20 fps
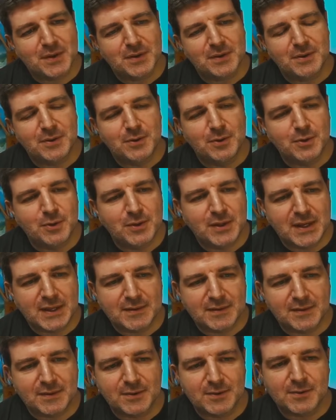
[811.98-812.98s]
You know
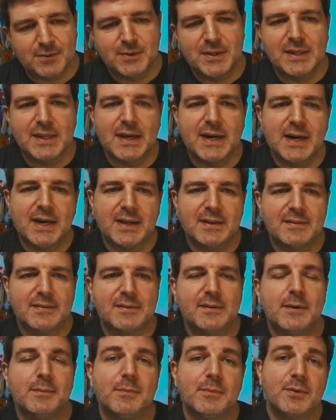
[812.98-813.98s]
that Krita has
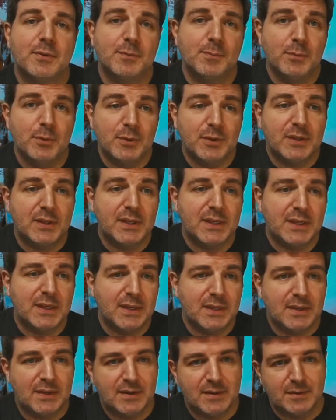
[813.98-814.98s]
some
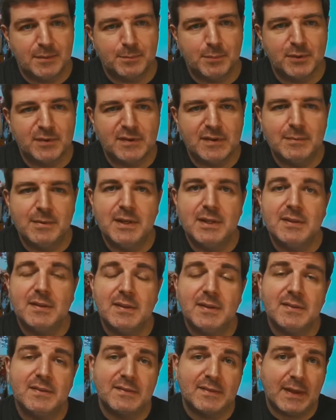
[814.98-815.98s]
smoothing
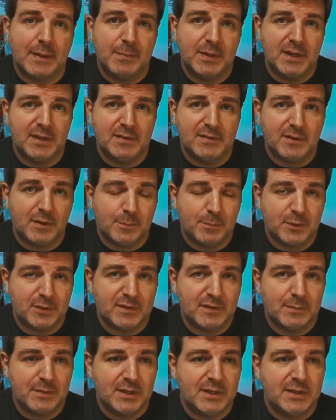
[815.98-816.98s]
possibility, stabilizer
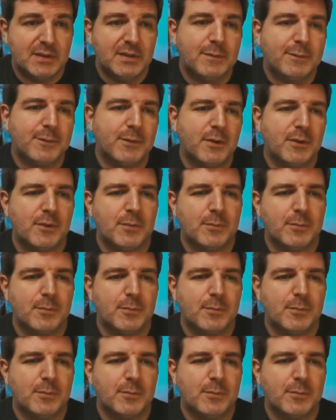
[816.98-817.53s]
possibility for the